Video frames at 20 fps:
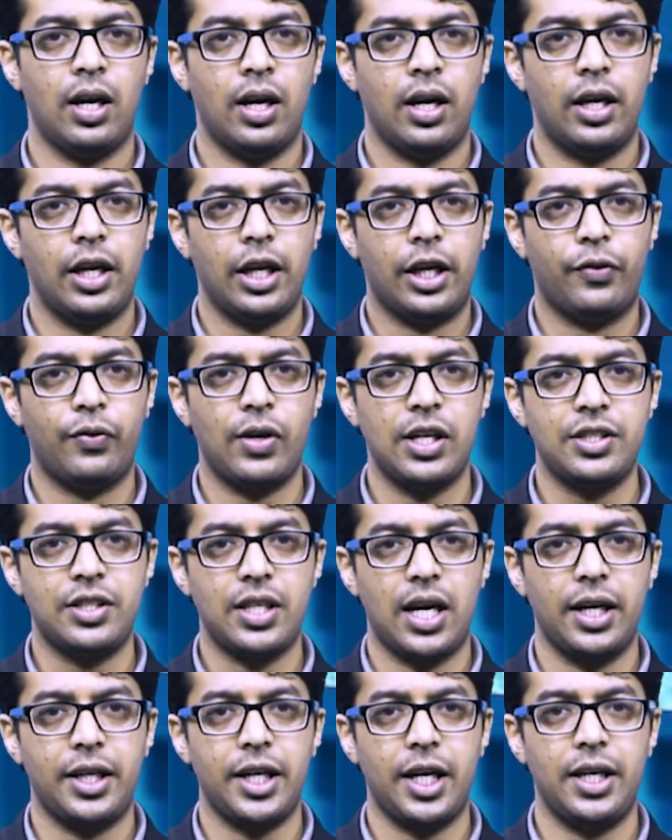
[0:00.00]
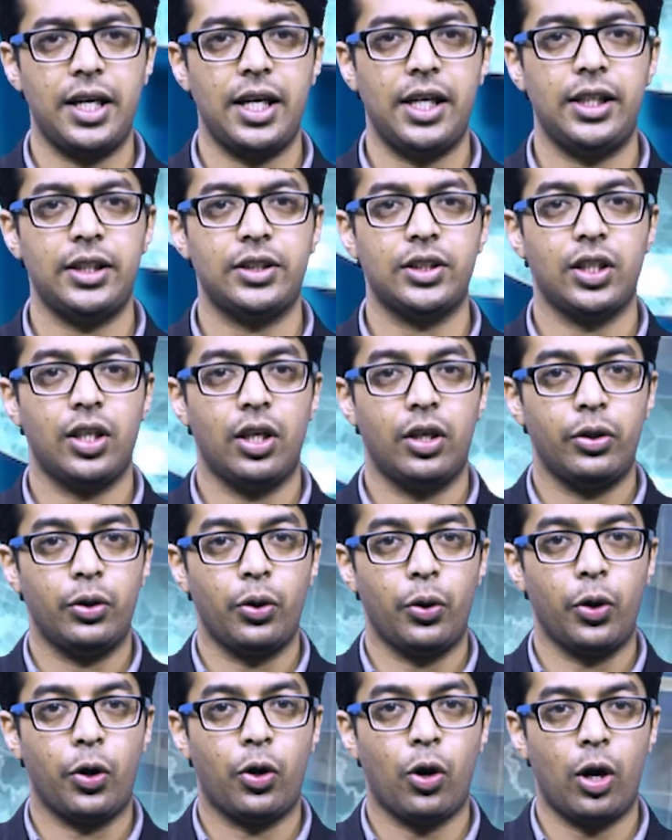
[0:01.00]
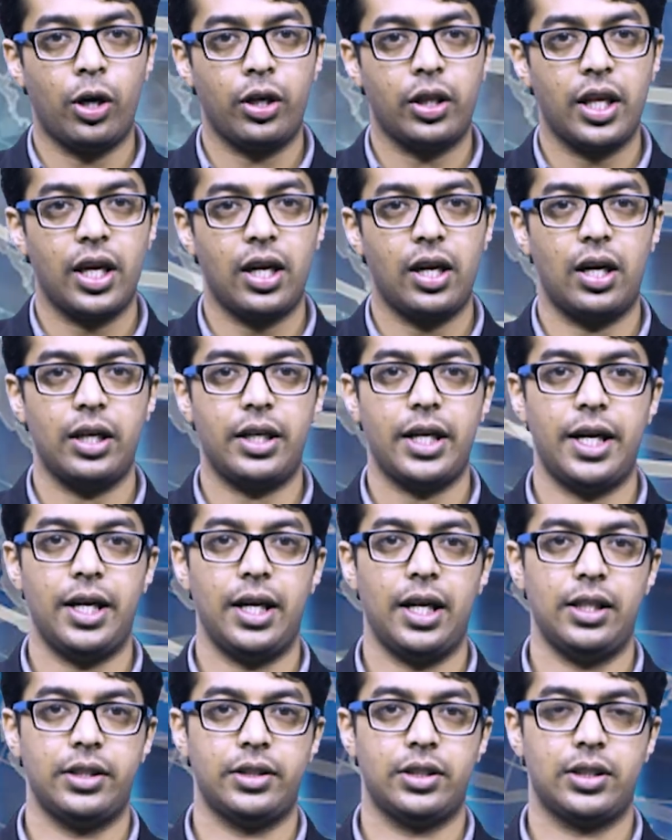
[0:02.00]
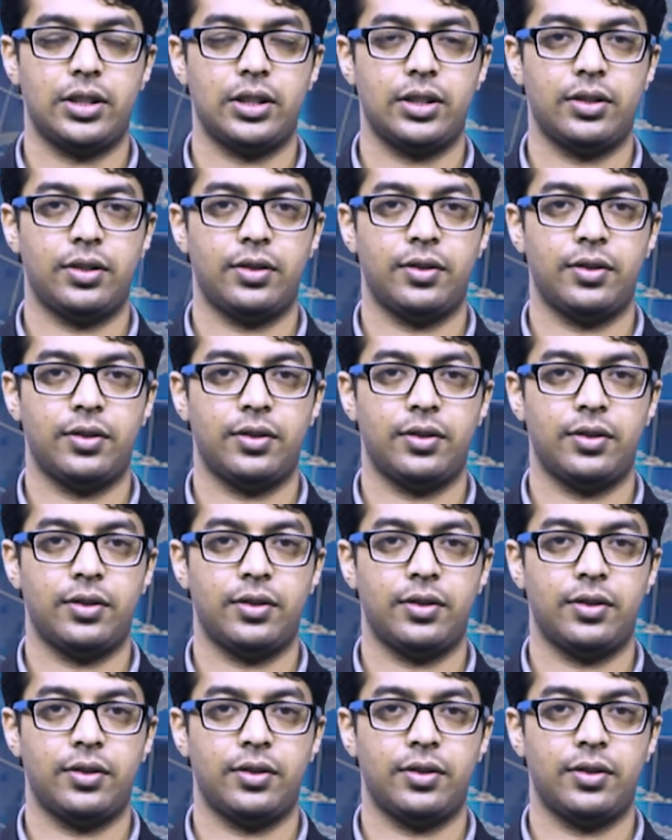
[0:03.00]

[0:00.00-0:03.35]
Request attendees to record their attendance.